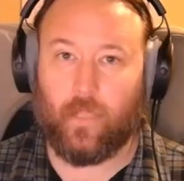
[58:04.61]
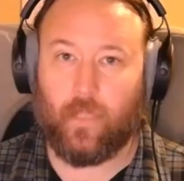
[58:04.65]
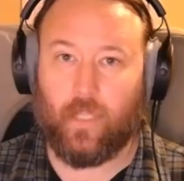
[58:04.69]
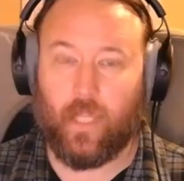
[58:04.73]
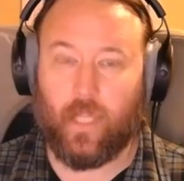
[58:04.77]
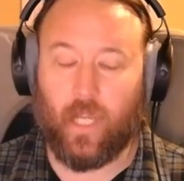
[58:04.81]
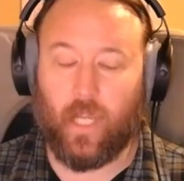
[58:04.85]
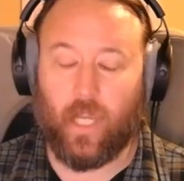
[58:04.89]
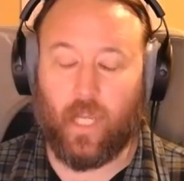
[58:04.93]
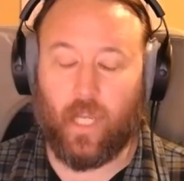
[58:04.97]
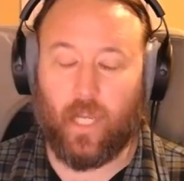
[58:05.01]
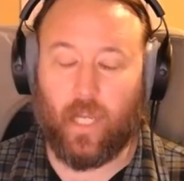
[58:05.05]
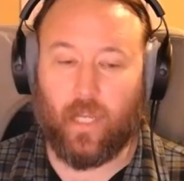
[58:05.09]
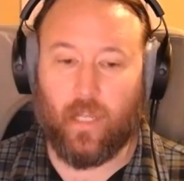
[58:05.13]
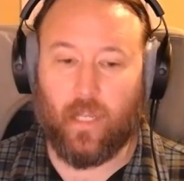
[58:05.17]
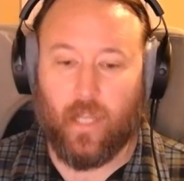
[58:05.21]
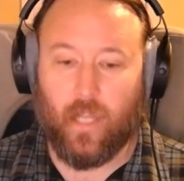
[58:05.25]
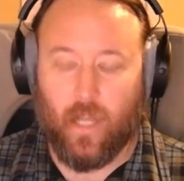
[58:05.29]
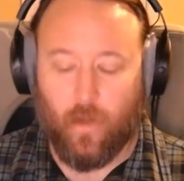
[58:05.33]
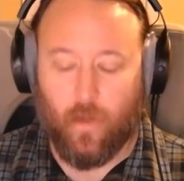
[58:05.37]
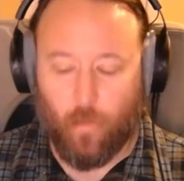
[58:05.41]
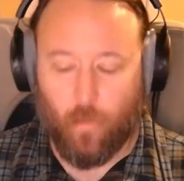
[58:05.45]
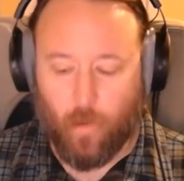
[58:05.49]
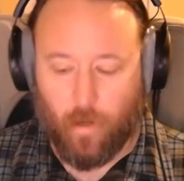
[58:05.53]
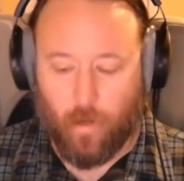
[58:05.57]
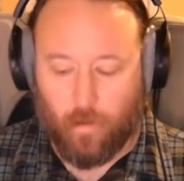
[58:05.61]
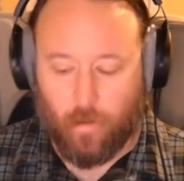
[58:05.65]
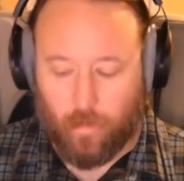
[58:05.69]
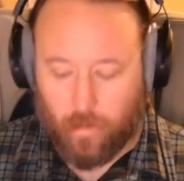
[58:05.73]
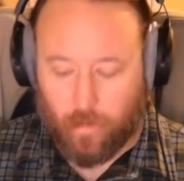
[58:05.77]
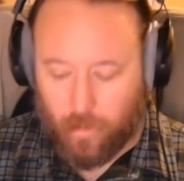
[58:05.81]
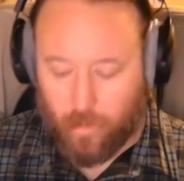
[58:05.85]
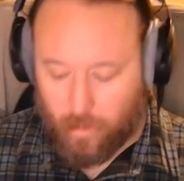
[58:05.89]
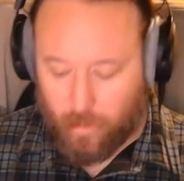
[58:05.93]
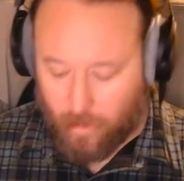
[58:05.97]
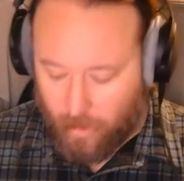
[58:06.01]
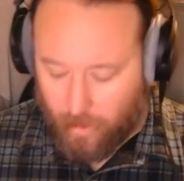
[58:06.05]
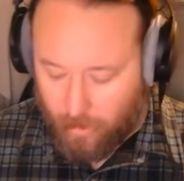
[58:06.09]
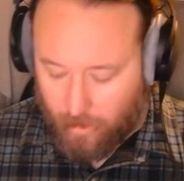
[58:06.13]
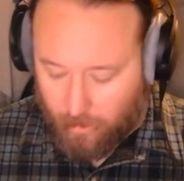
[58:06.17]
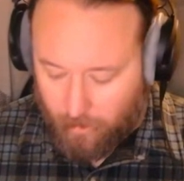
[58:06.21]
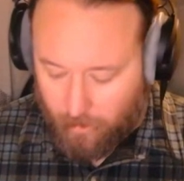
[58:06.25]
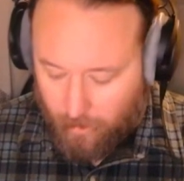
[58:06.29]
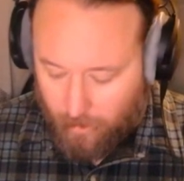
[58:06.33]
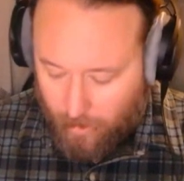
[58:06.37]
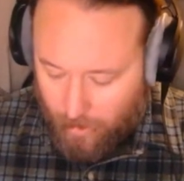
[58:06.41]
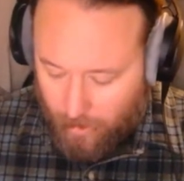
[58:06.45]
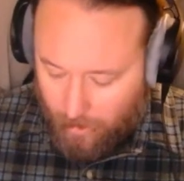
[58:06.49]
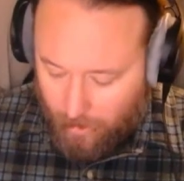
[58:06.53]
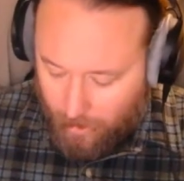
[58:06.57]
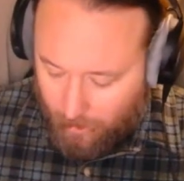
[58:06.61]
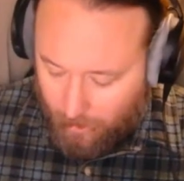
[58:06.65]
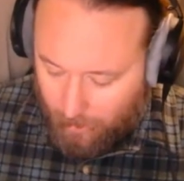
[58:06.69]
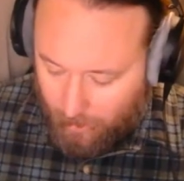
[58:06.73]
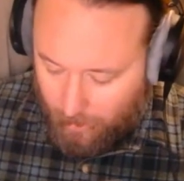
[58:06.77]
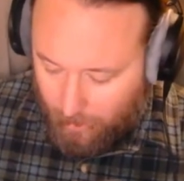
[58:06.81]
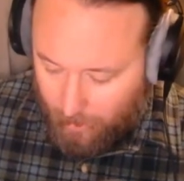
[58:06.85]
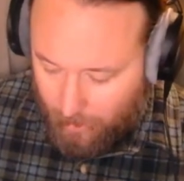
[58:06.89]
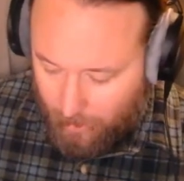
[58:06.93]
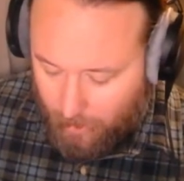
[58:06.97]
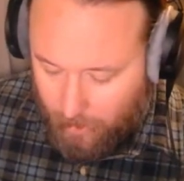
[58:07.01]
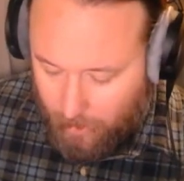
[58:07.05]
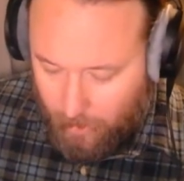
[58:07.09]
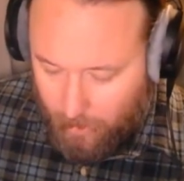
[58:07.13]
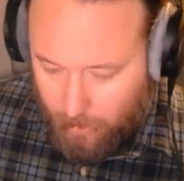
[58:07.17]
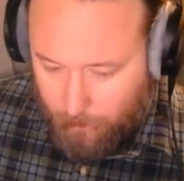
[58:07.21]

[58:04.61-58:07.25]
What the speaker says: Yeah. Well, and I think